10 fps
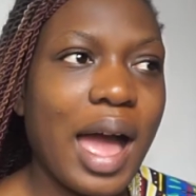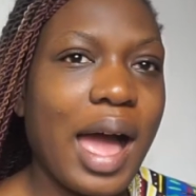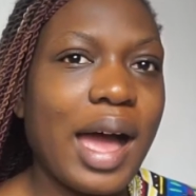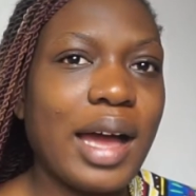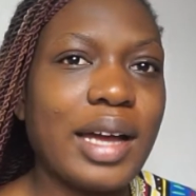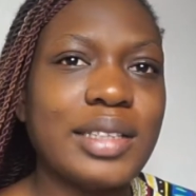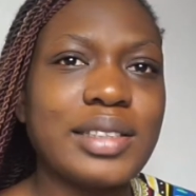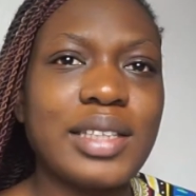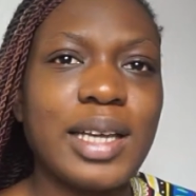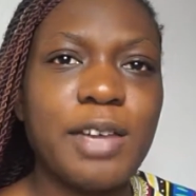and
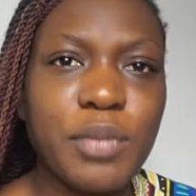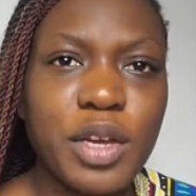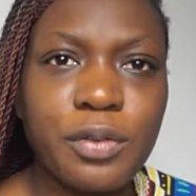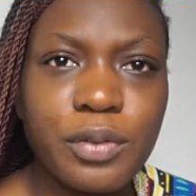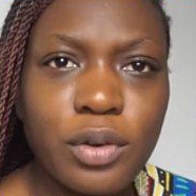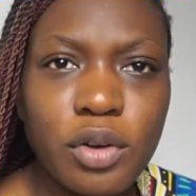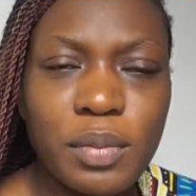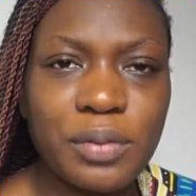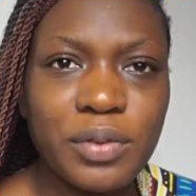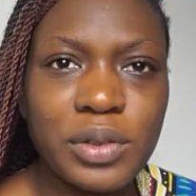they gave me a form.
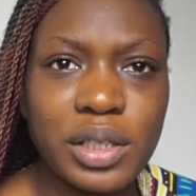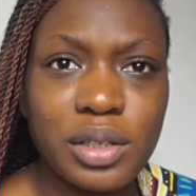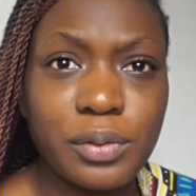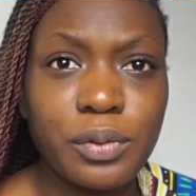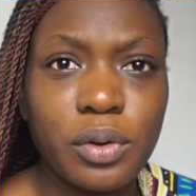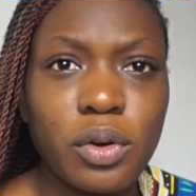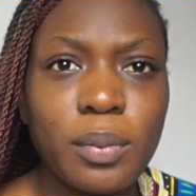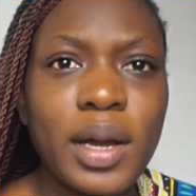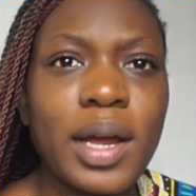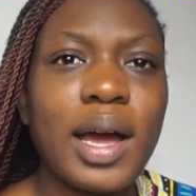I filled in the form.
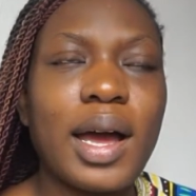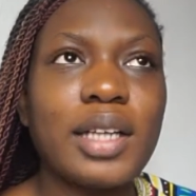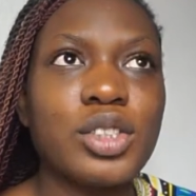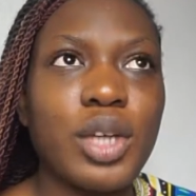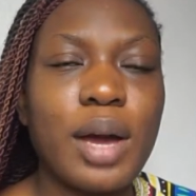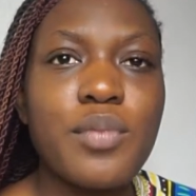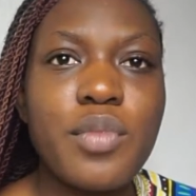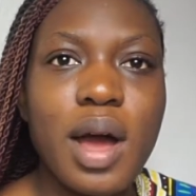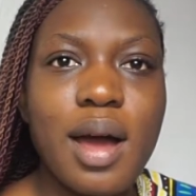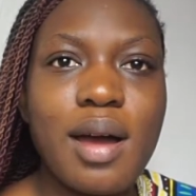
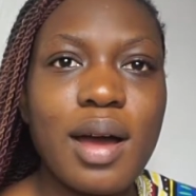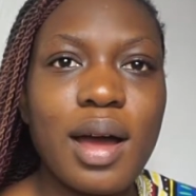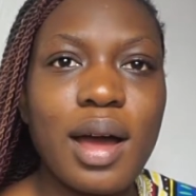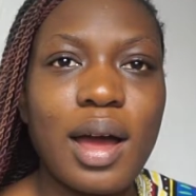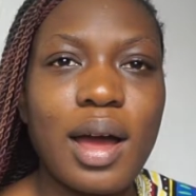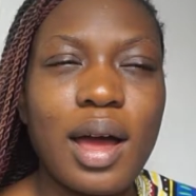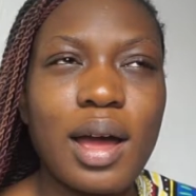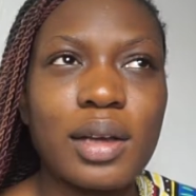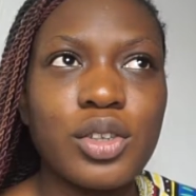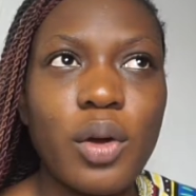
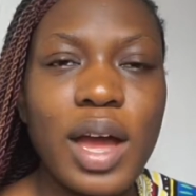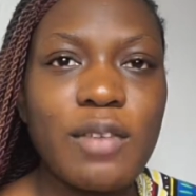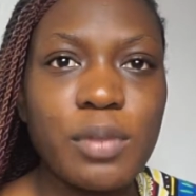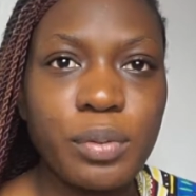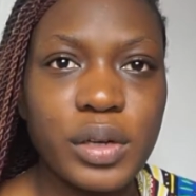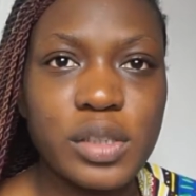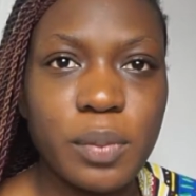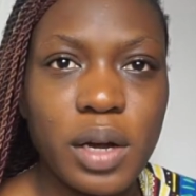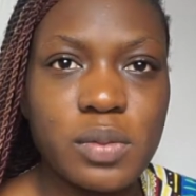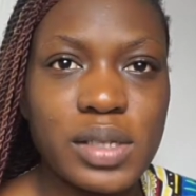I don't have a British
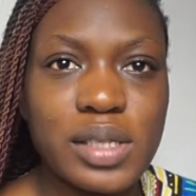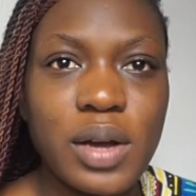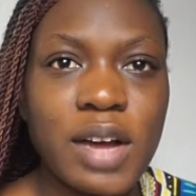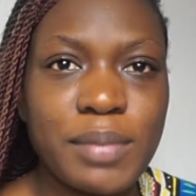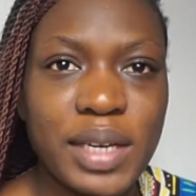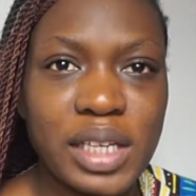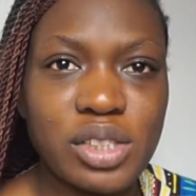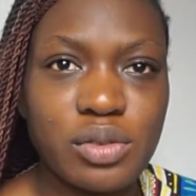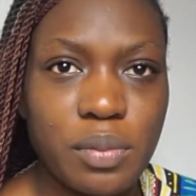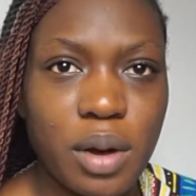passport, I still have my
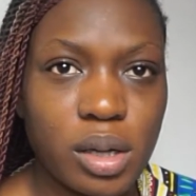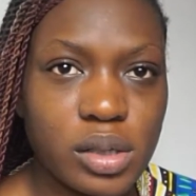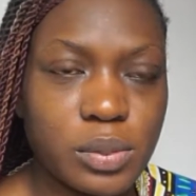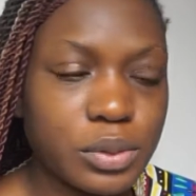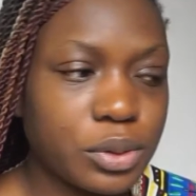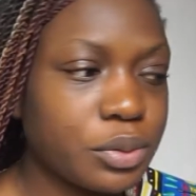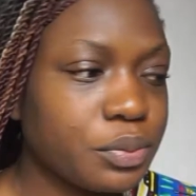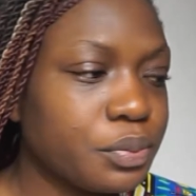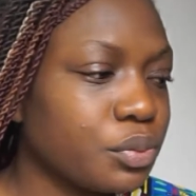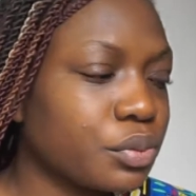Nigerian passport.
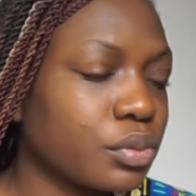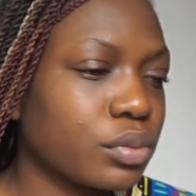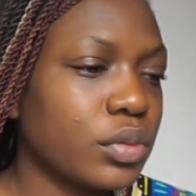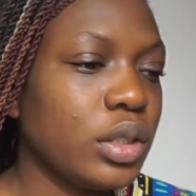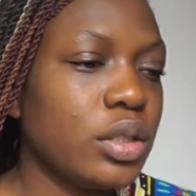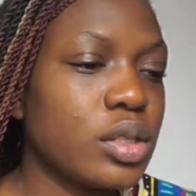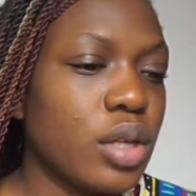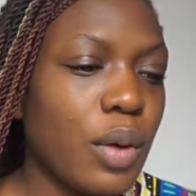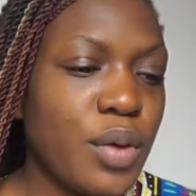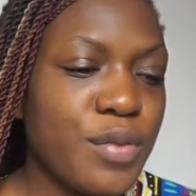So
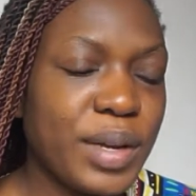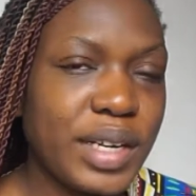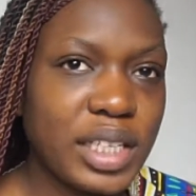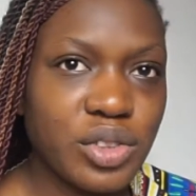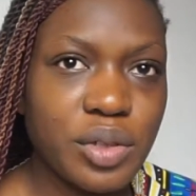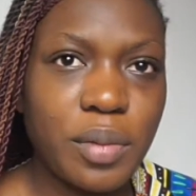I went with my Nigerian